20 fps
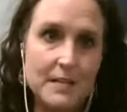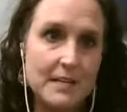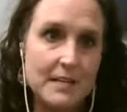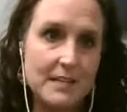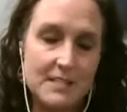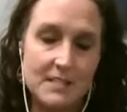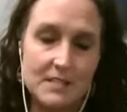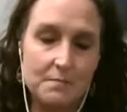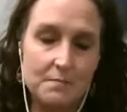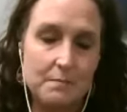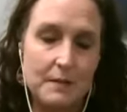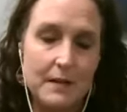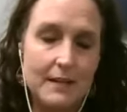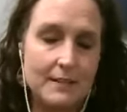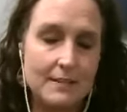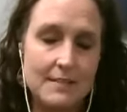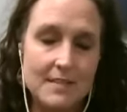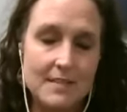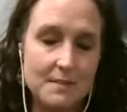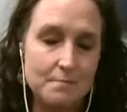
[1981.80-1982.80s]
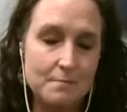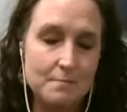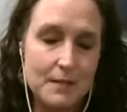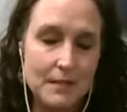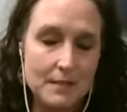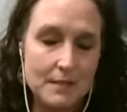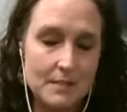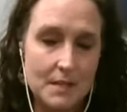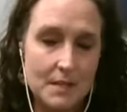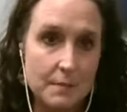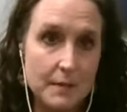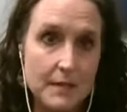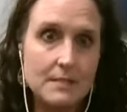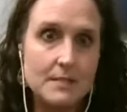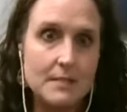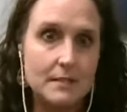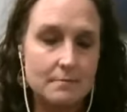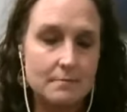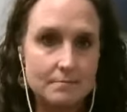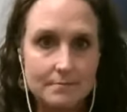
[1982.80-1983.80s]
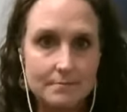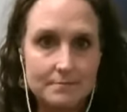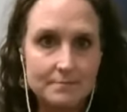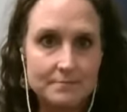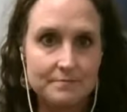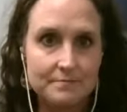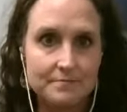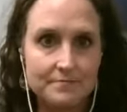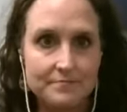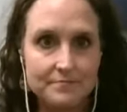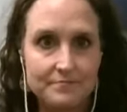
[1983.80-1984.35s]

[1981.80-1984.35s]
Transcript: because my team is amazing. I,